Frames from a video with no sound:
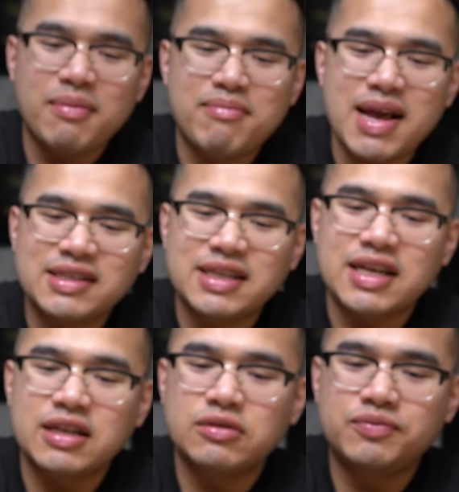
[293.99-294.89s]

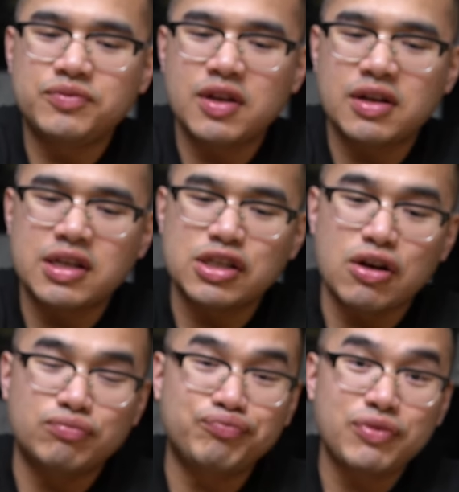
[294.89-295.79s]
Mexican. Let's
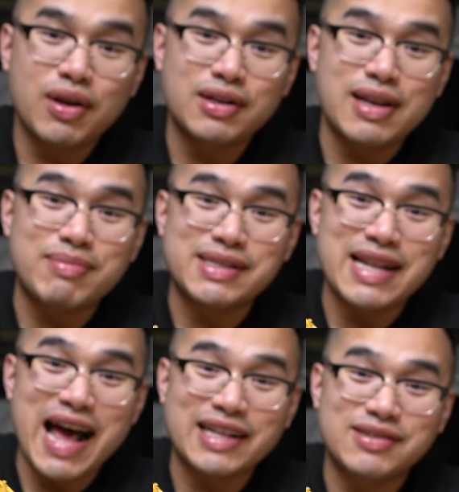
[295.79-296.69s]
go. Let me
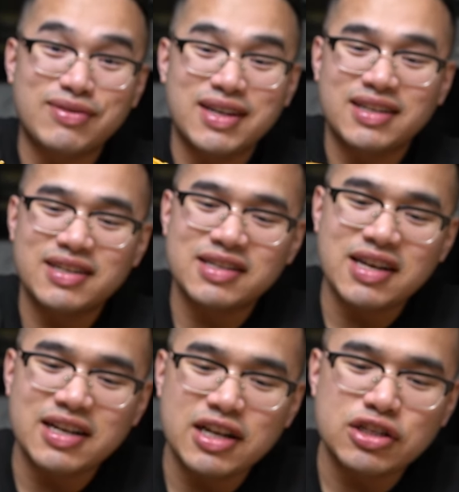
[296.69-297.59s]
slide this one in. Let's go.